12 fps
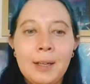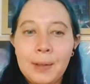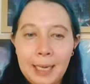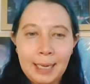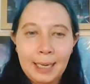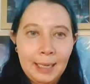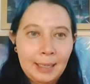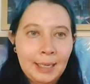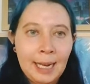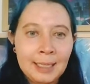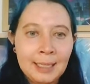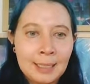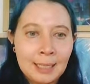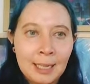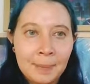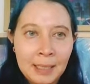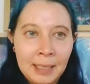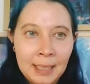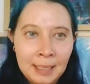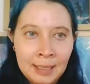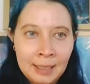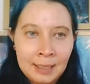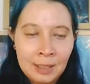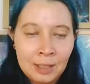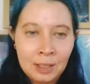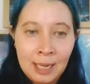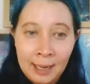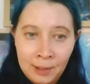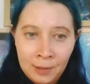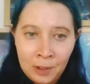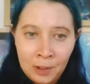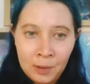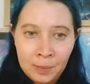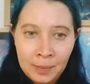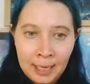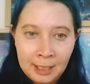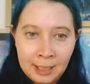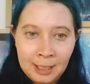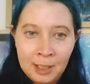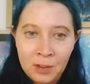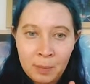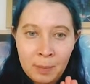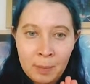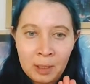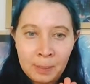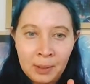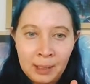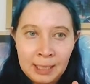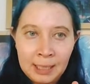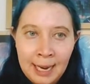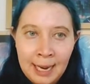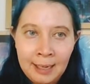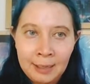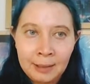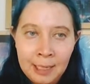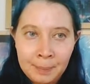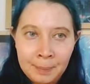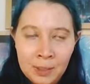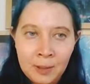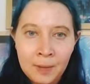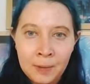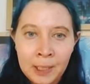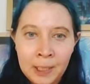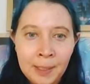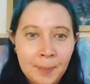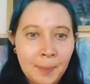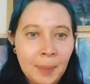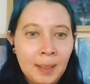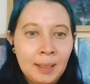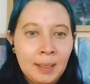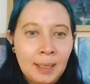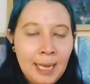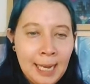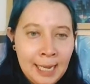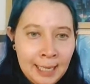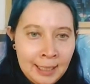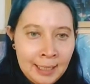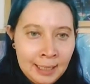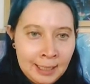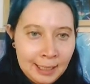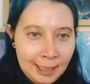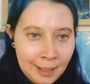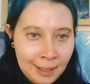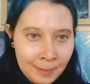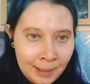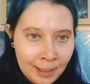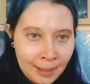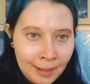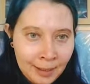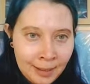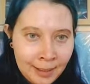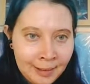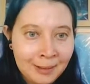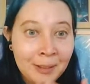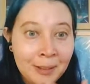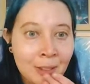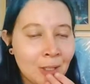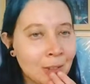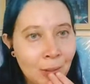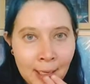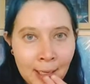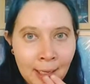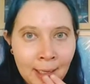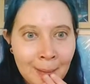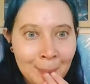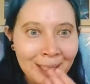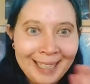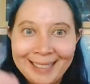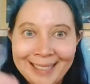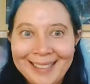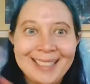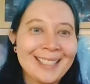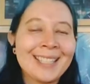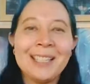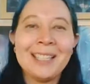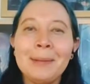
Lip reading: Okay, and next up is the dining room. I just need to remember to put these hanging lamps over it. And here we are. Oh, there's also hanging plants. This is gonna be